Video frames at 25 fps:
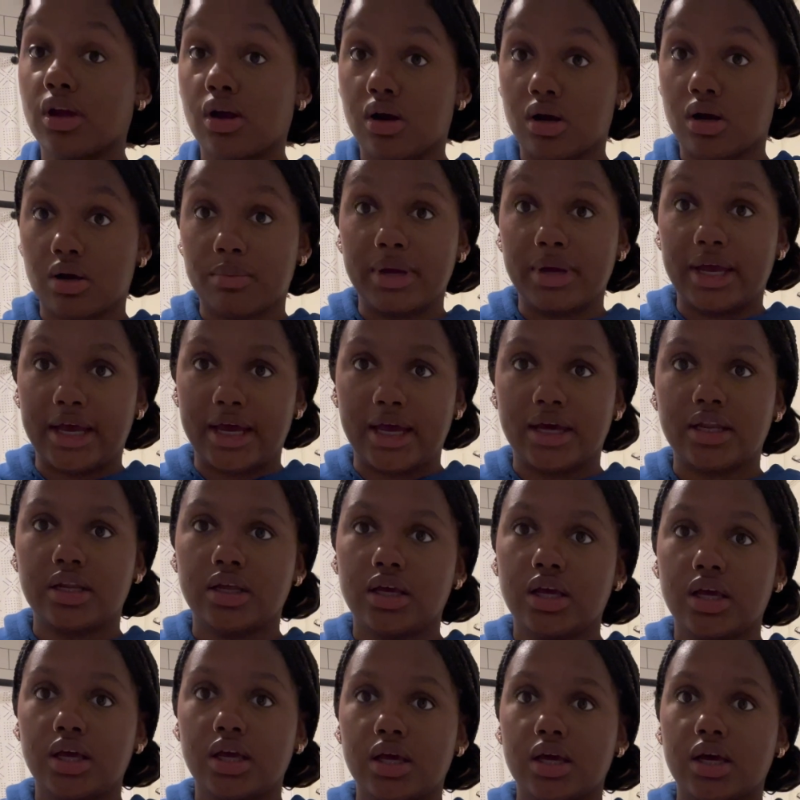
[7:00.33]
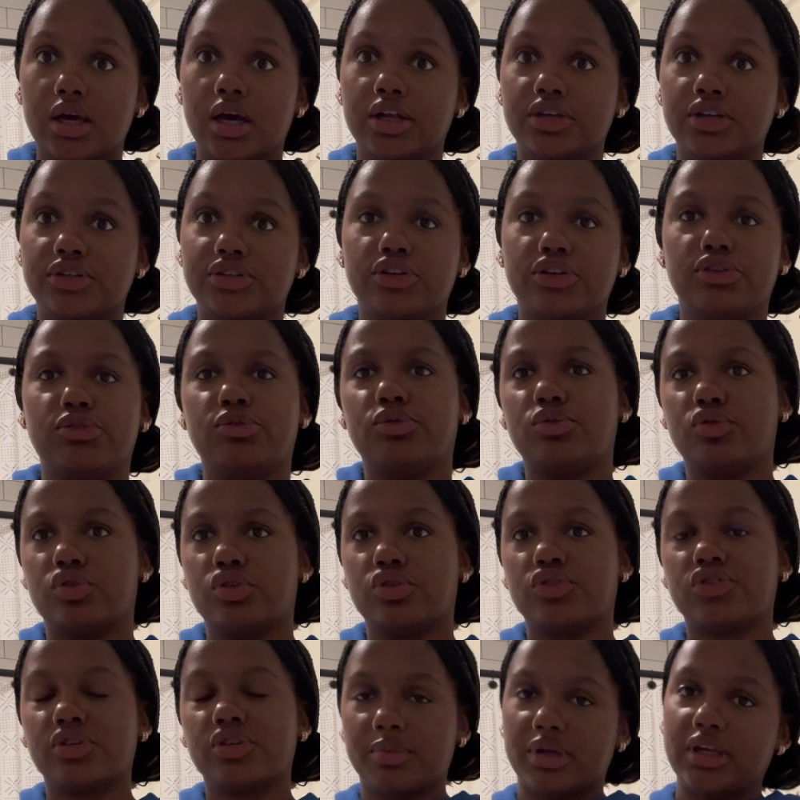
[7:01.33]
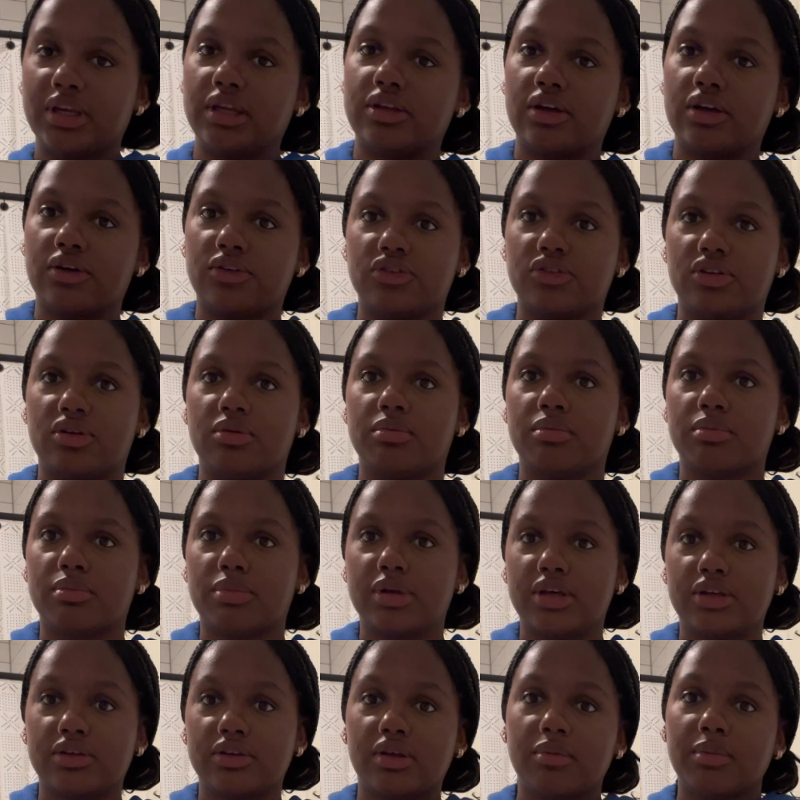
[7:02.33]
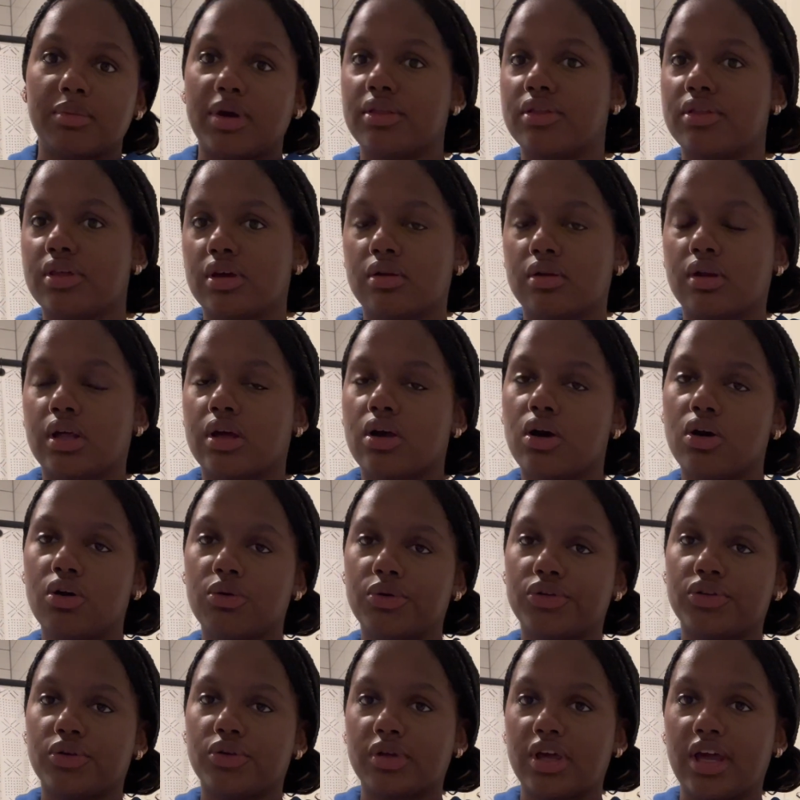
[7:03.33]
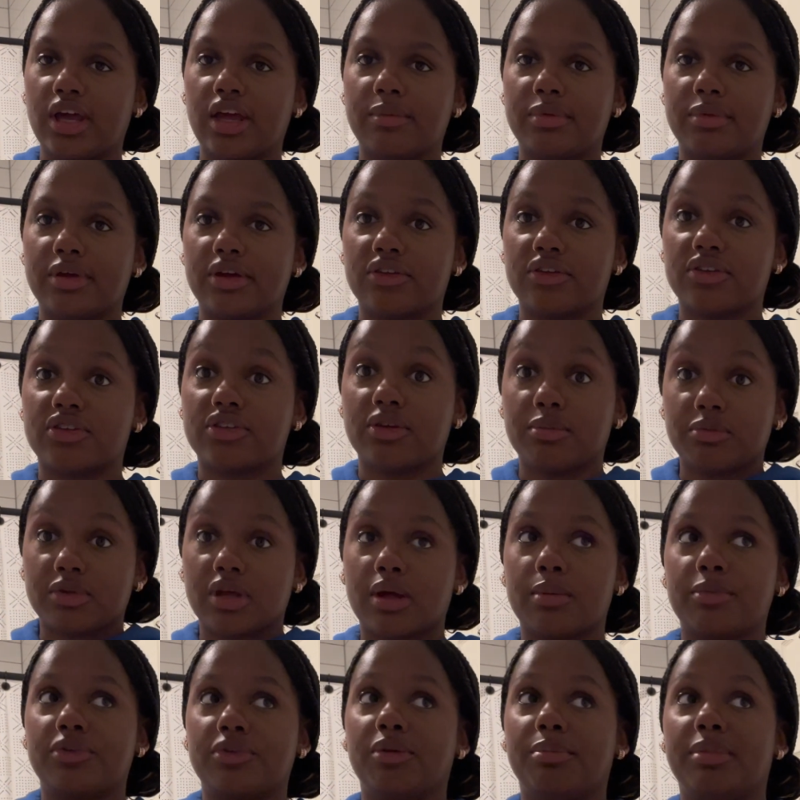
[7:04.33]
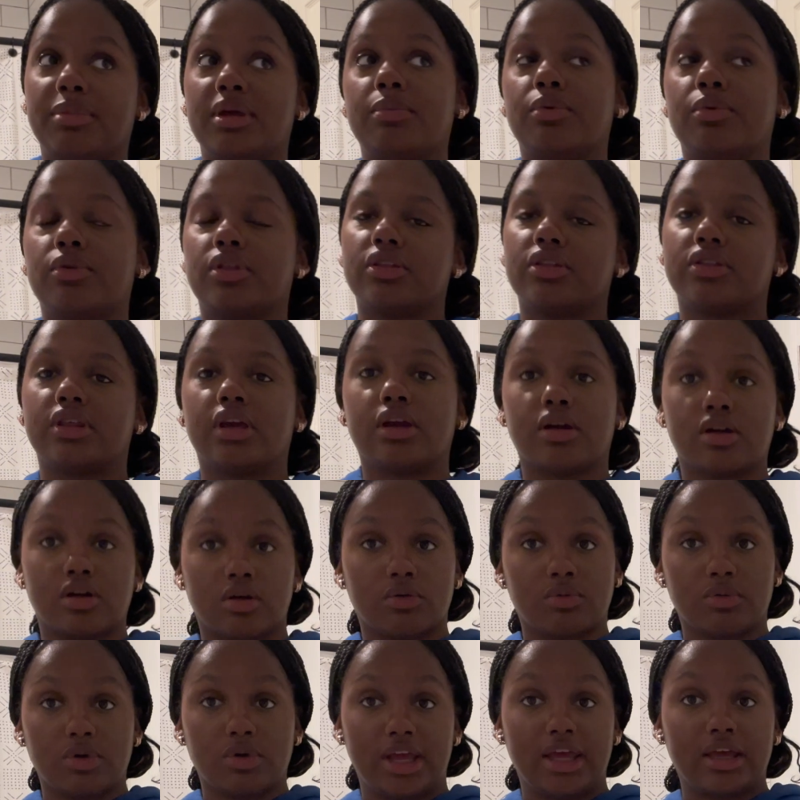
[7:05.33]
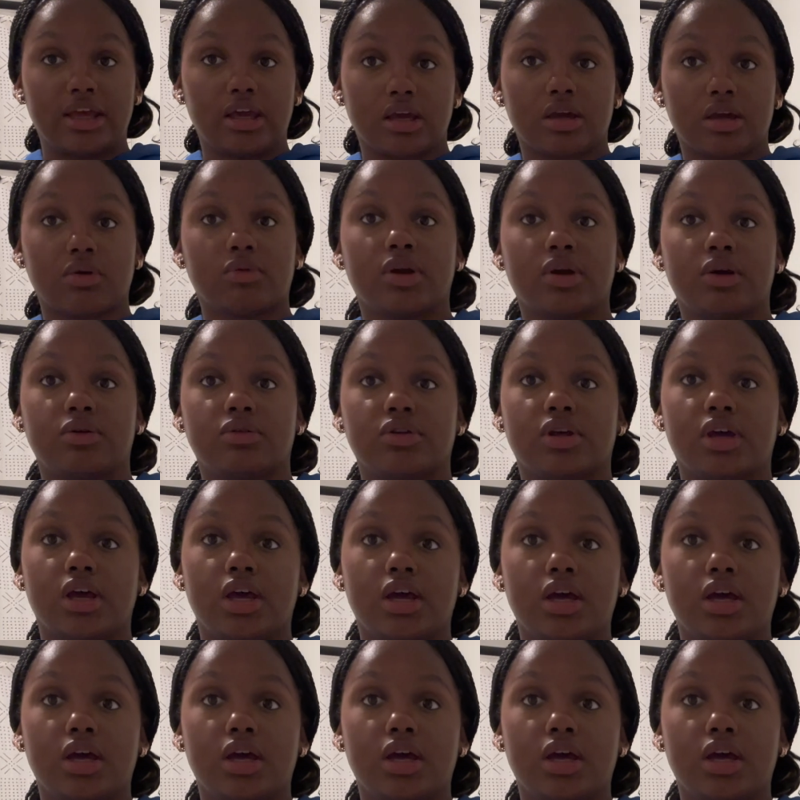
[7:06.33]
are bad until somebody tells them, because they might think like, oh, it's okay, because sometimes the people that they are hanging around